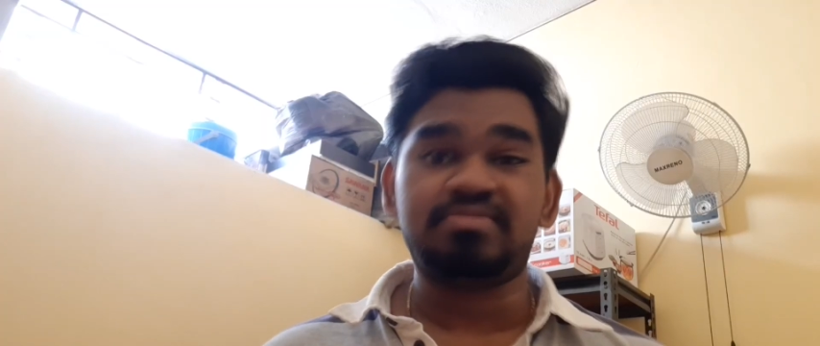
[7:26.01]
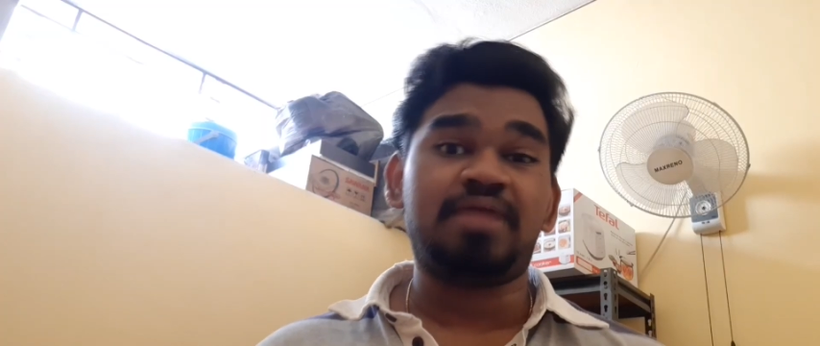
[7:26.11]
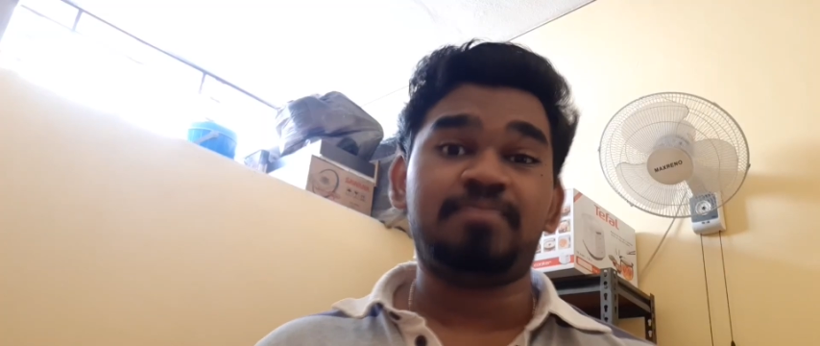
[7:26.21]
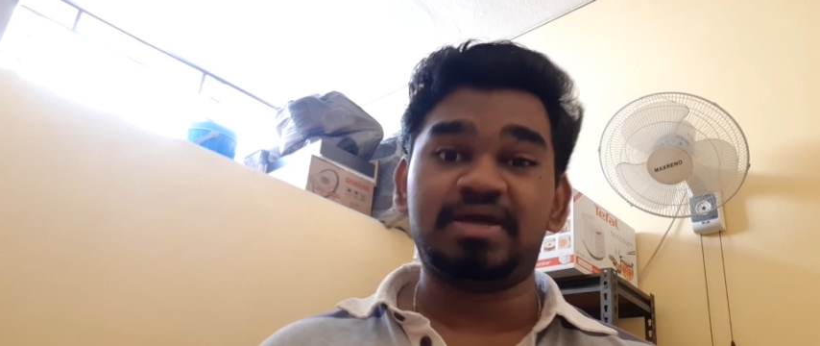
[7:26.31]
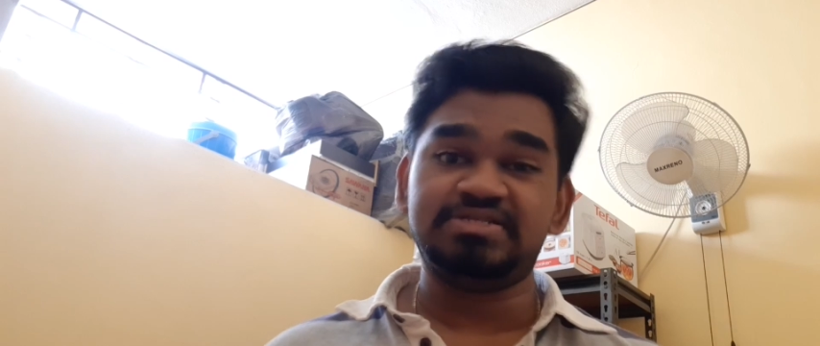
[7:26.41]

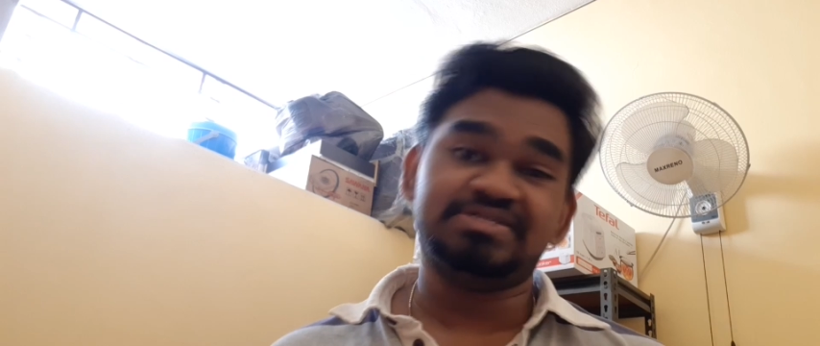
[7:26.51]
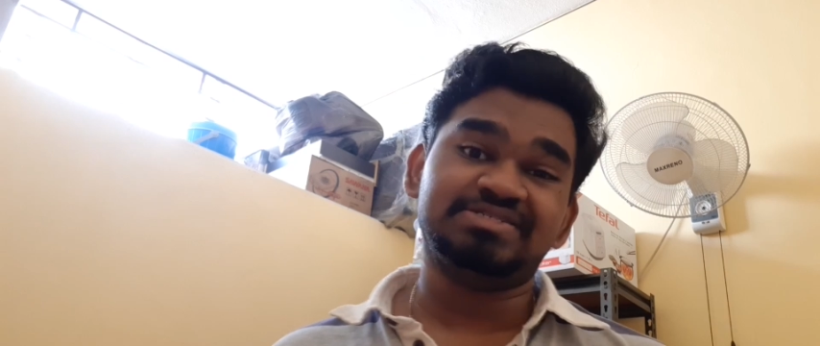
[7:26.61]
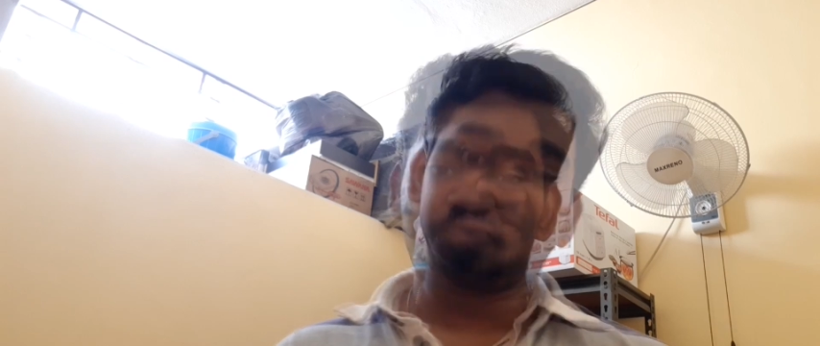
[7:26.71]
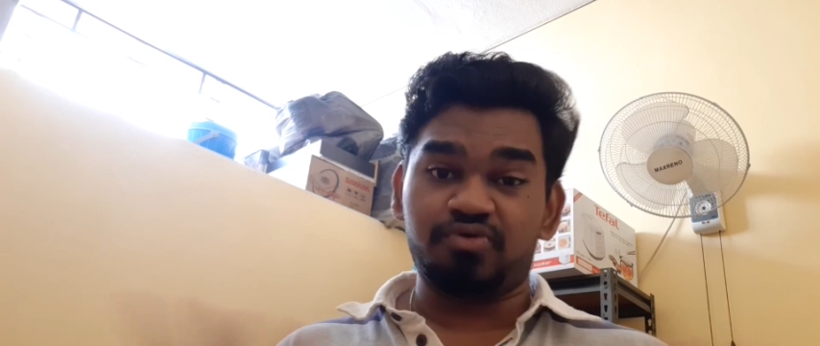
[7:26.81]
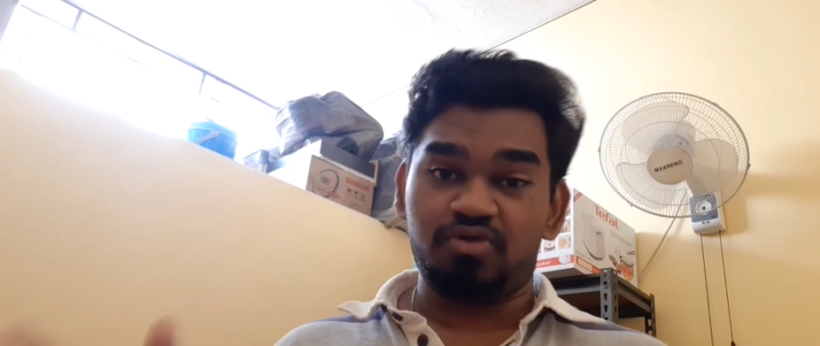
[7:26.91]
that might
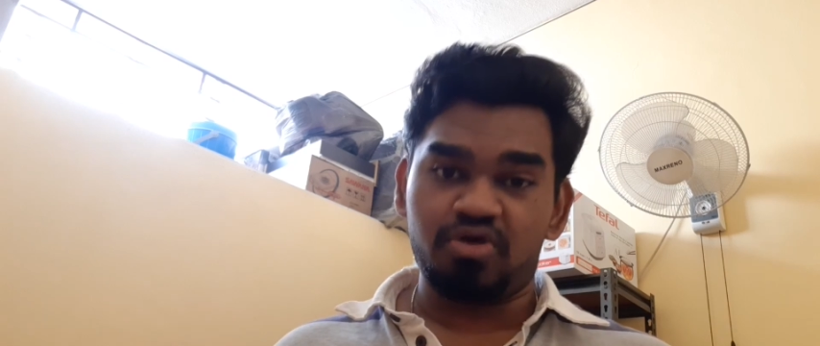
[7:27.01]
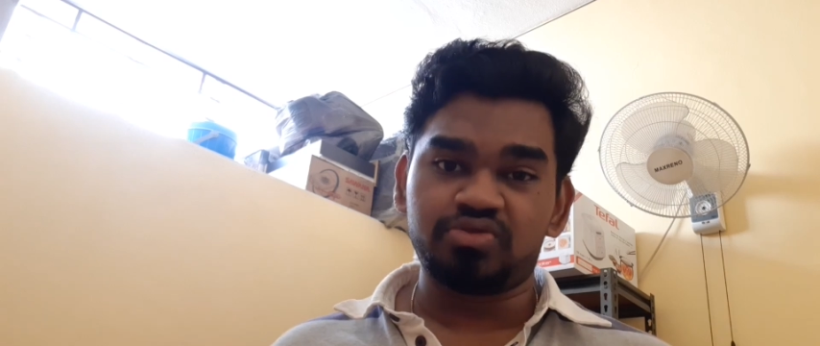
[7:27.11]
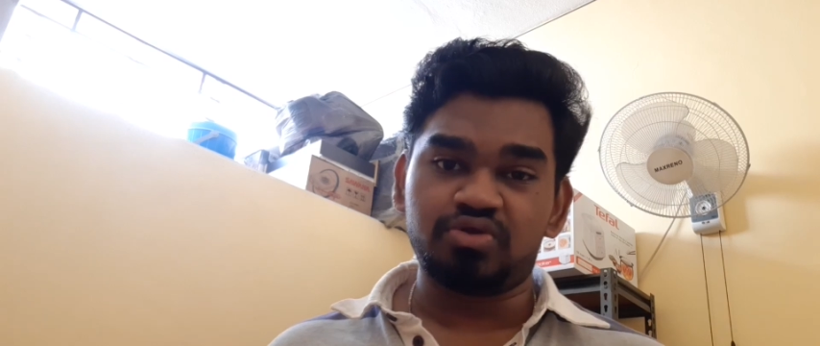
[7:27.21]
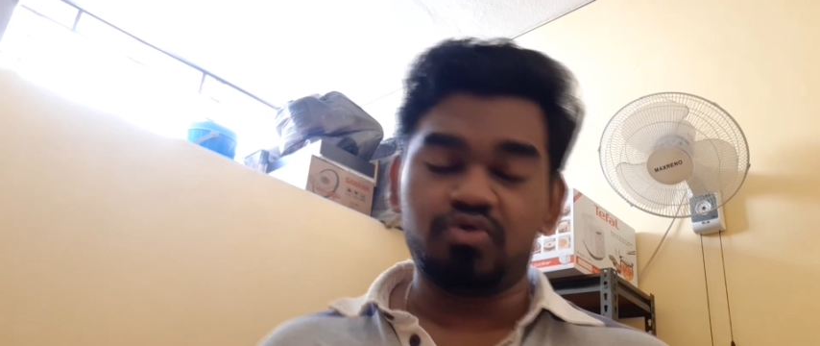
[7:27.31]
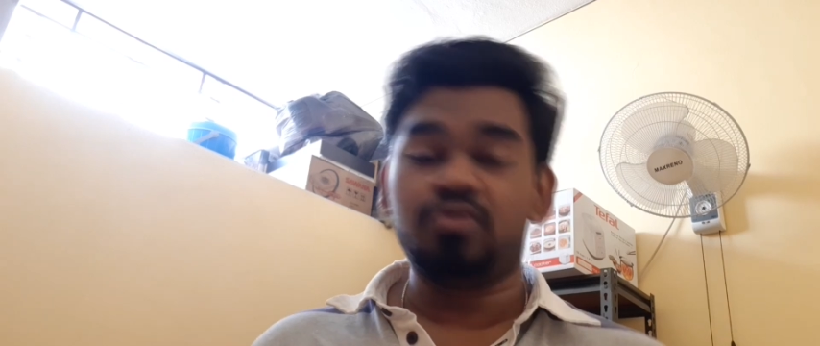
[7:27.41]
just
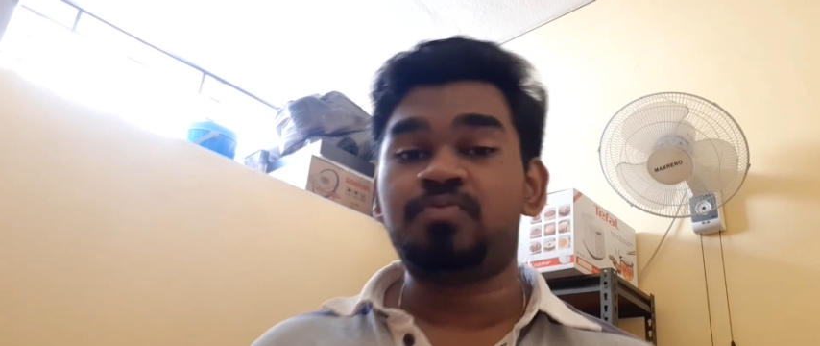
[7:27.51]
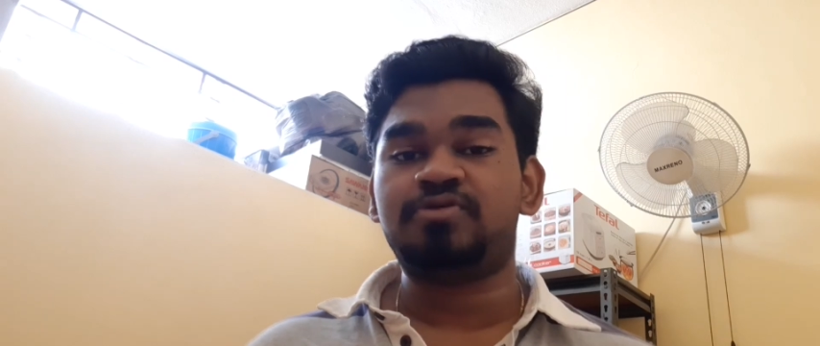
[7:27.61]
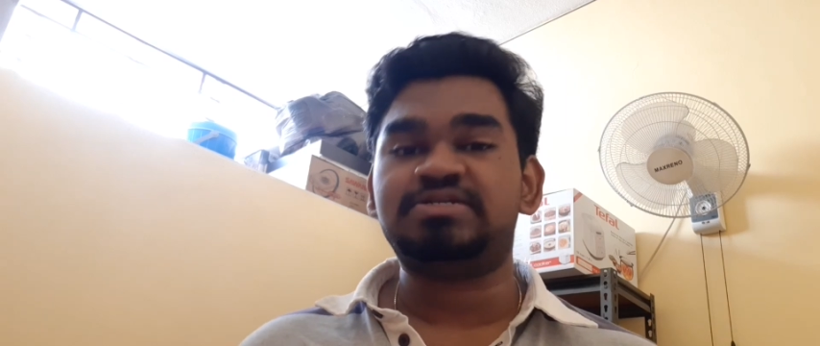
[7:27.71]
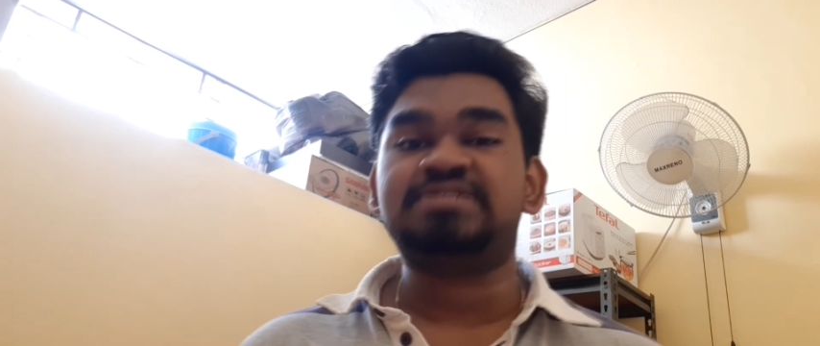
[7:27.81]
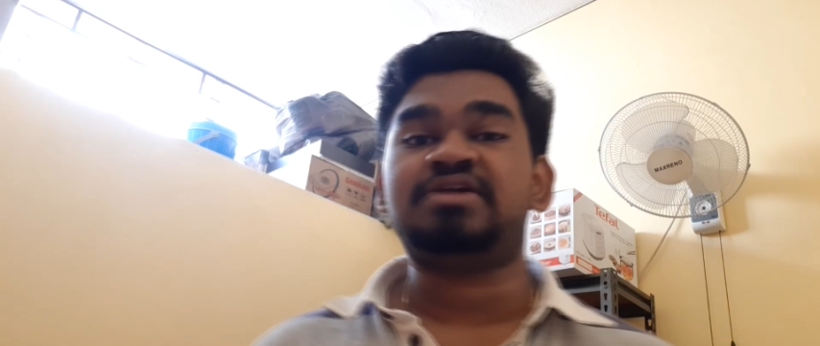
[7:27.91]
prolong the whole
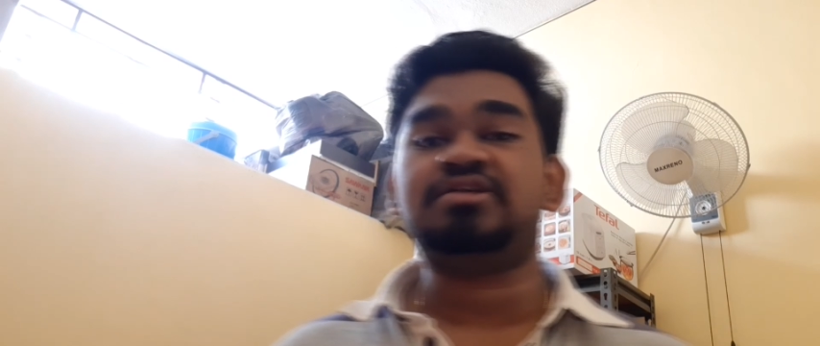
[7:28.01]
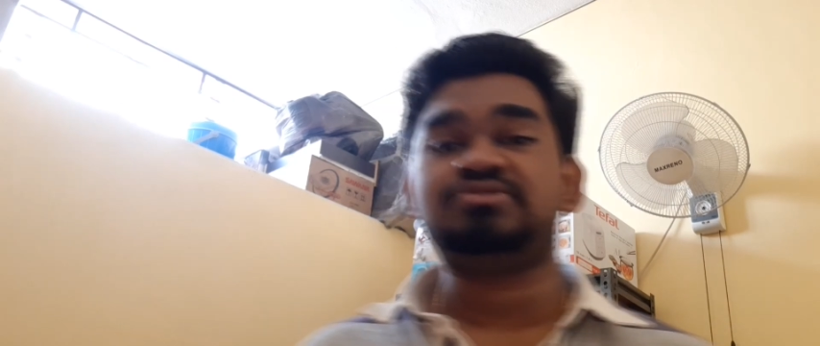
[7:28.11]
process, right?